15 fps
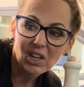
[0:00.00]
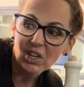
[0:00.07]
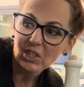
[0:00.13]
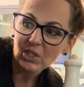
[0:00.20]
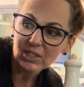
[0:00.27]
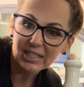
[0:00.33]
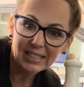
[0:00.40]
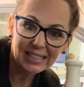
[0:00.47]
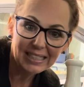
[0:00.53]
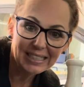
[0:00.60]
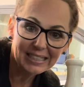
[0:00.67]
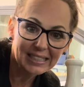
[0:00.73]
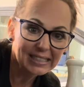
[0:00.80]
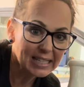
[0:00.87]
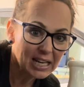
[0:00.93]
your
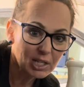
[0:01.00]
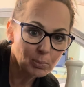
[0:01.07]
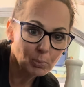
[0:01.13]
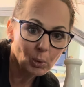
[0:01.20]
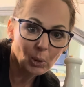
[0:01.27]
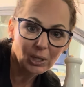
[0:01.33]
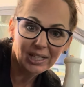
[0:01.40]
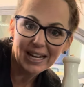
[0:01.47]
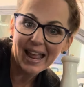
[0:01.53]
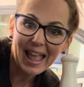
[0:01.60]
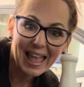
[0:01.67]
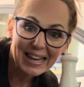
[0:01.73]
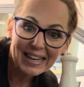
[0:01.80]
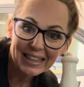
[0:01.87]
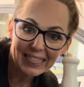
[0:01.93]
seats, dashboard,
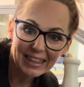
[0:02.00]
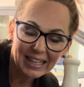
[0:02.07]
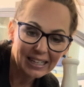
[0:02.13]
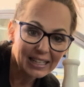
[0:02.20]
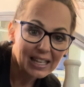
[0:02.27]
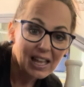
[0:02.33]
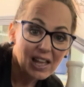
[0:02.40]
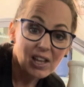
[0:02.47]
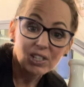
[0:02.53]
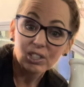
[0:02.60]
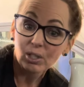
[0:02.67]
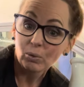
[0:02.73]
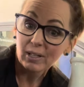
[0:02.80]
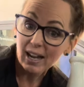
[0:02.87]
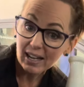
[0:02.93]
anything.
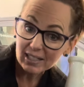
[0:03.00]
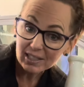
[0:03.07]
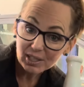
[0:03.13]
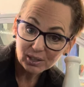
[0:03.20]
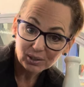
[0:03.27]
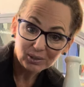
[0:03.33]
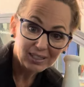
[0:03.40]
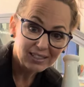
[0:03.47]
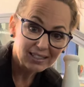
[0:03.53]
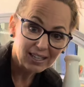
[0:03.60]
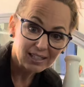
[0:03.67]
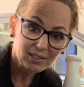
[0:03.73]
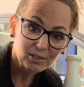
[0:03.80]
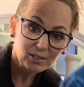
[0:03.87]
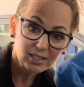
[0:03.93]
So what I do is I
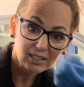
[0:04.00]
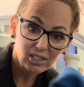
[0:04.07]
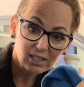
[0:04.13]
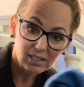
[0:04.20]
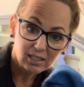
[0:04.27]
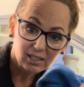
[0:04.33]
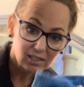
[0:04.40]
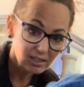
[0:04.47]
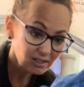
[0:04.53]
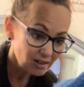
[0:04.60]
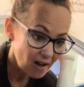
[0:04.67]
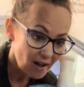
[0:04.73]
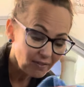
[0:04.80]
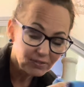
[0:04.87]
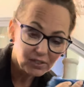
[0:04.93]
use just a
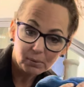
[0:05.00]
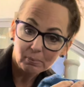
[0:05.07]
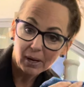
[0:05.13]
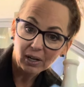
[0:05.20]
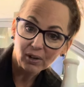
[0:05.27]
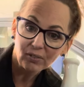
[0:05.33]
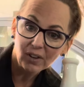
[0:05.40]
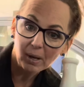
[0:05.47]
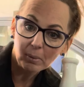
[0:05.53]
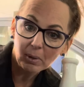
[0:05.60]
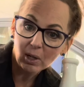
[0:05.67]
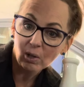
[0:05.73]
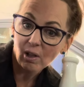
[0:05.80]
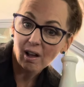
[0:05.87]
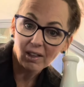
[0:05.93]
soft microfiber
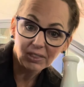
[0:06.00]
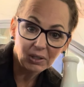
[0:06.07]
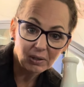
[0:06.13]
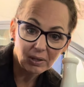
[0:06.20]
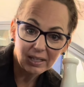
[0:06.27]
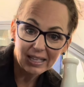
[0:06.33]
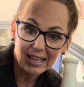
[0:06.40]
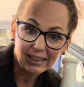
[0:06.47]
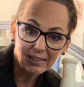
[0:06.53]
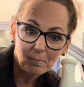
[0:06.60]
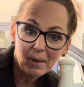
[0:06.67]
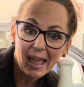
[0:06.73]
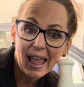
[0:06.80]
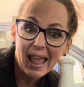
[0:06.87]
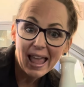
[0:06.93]
cloth. You can get
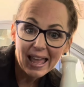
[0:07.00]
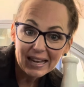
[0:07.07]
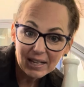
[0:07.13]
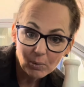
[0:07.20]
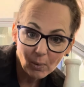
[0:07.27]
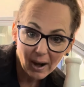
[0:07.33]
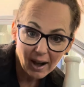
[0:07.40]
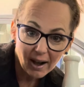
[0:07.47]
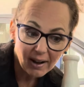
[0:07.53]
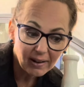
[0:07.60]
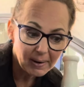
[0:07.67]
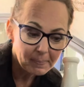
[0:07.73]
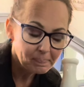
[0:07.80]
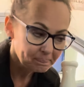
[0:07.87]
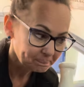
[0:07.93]
them anywhere.
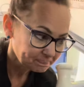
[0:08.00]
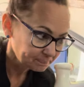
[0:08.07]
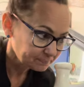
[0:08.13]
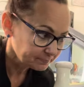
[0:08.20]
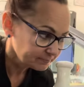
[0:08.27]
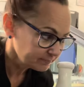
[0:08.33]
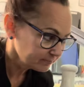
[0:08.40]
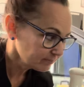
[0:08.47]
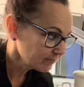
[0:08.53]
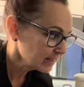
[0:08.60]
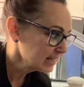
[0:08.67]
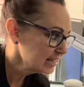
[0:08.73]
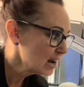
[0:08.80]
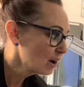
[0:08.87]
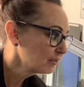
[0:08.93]

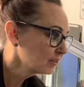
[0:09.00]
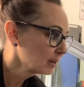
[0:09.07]
Now, if